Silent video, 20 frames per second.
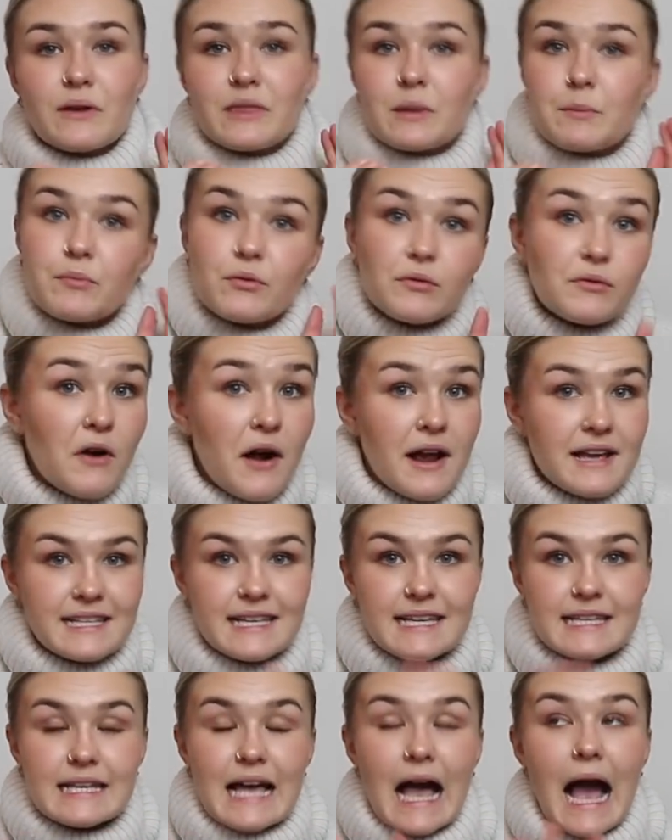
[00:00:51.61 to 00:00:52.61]
And the price
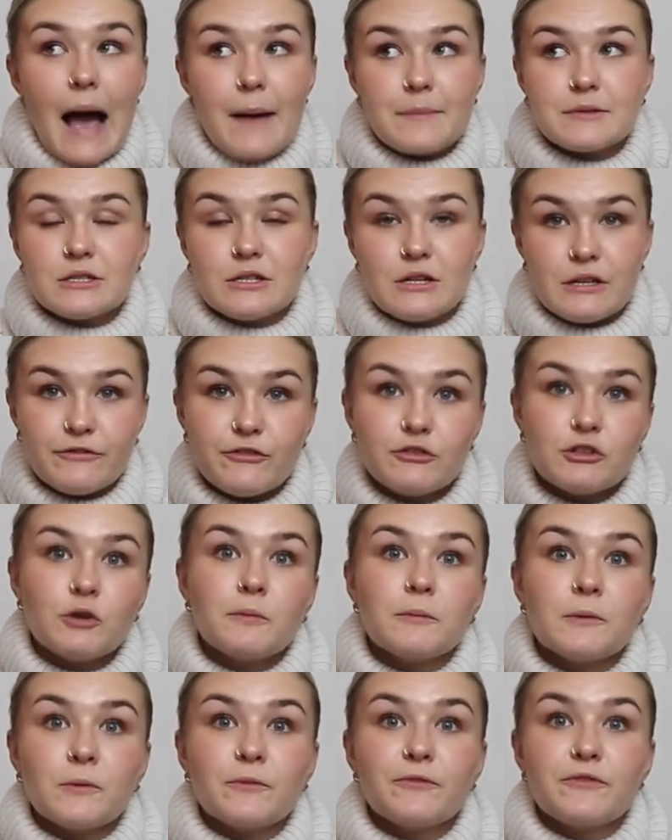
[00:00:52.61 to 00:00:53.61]
is absolutely
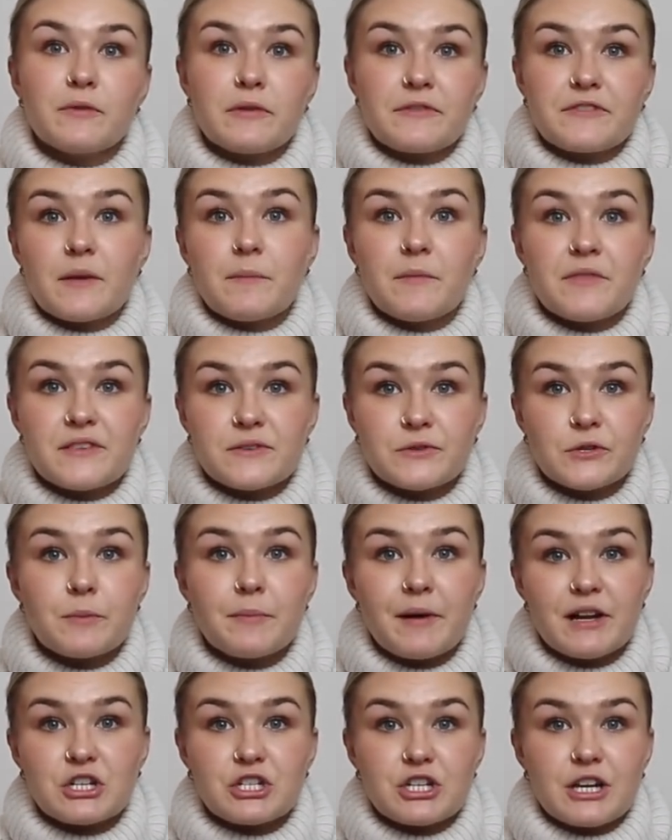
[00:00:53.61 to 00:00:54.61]
phenomenal for someone that's on a
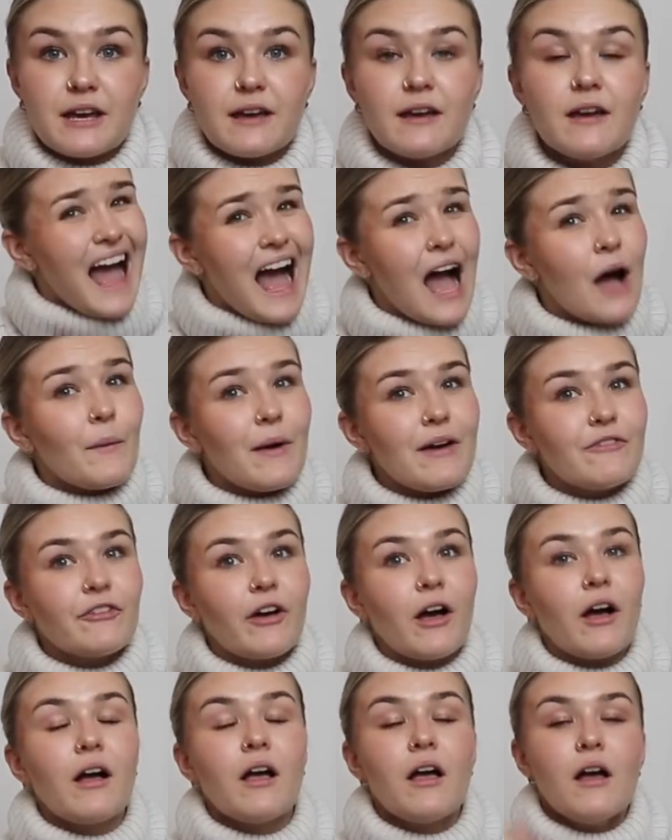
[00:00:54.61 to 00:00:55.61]
budget.
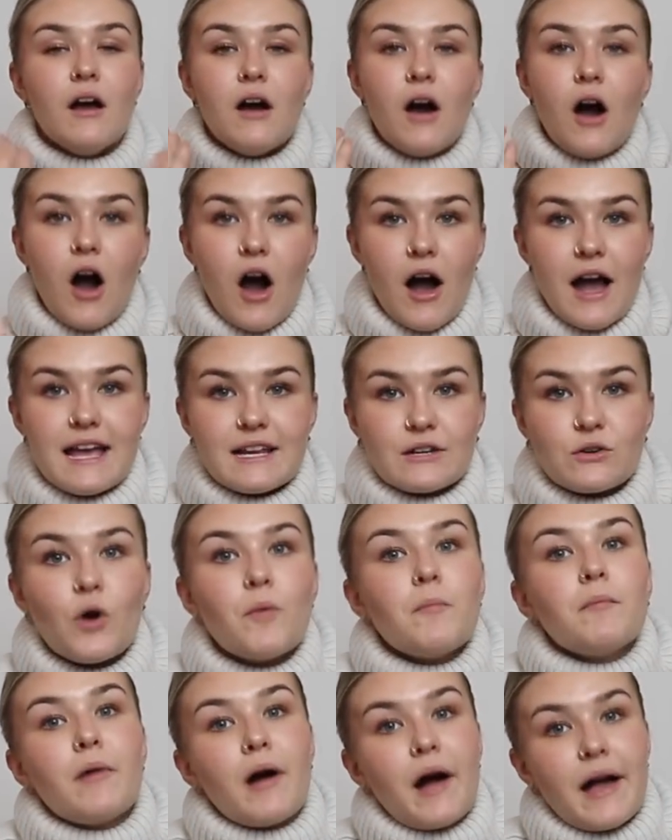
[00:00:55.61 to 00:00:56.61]
However, I
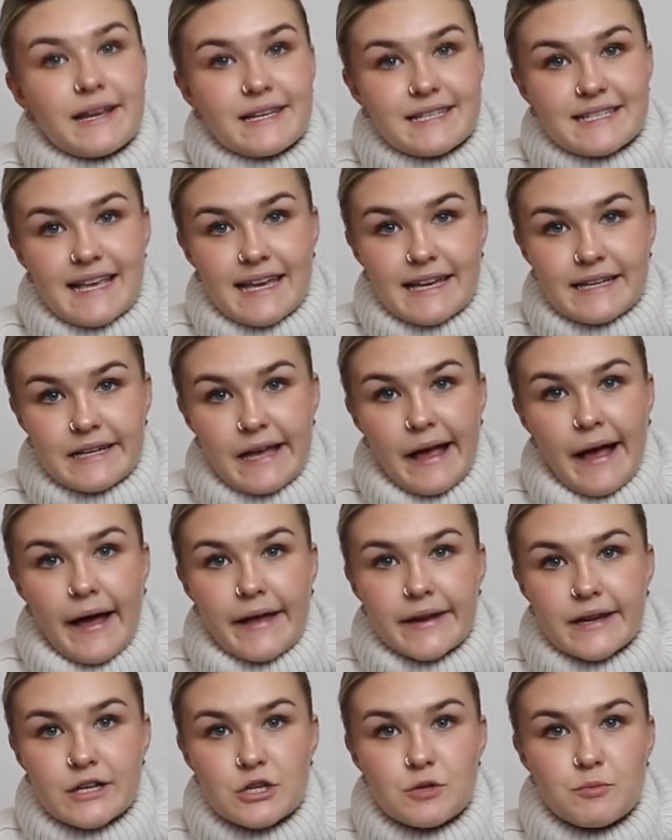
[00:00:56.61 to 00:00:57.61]
got mine second
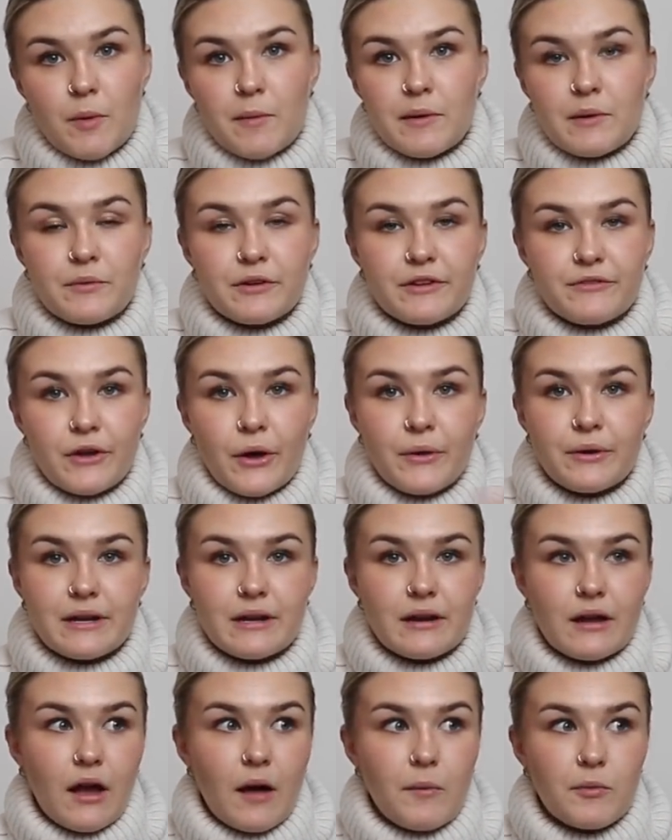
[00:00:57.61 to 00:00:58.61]
hand, as you probably would have known
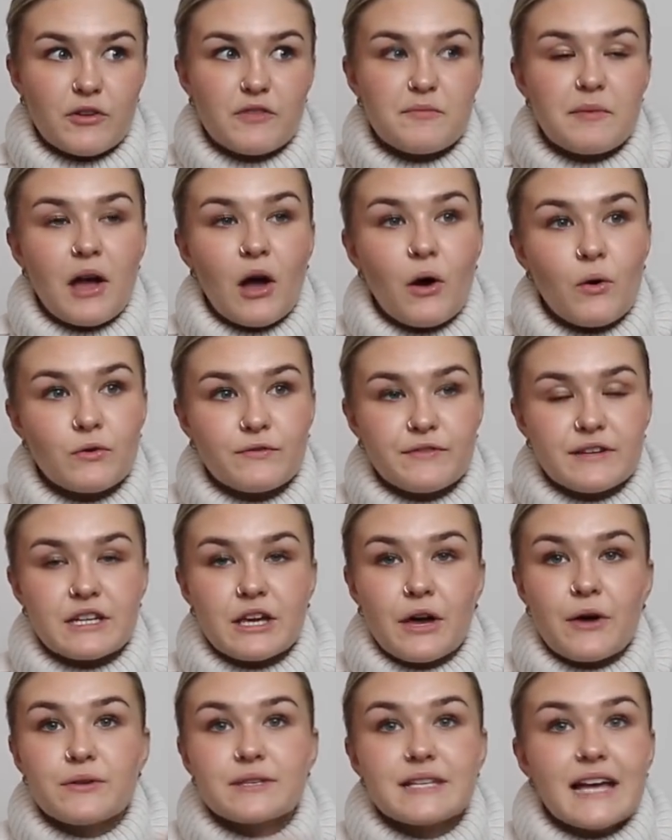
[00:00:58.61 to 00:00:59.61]
in a couple of my old
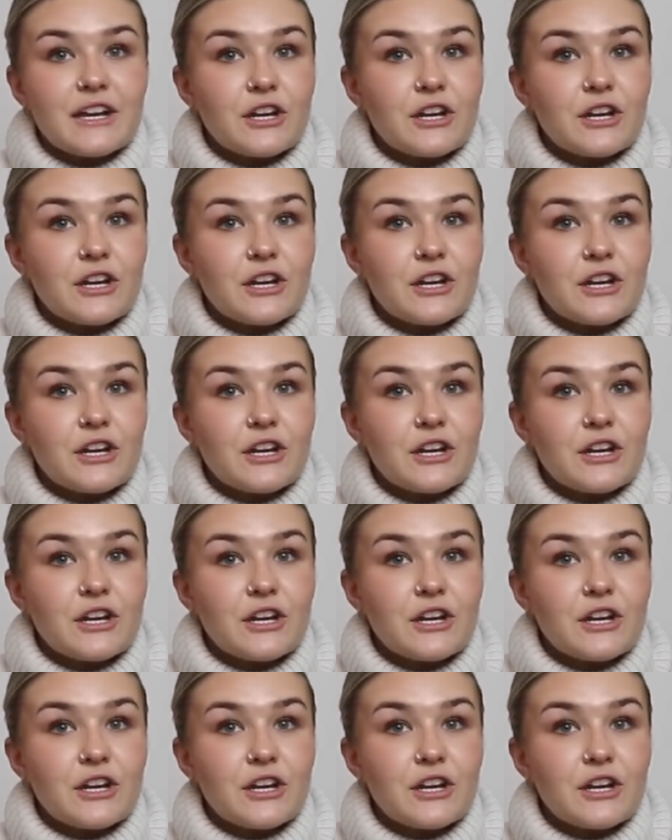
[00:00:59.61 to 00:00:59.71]
videos.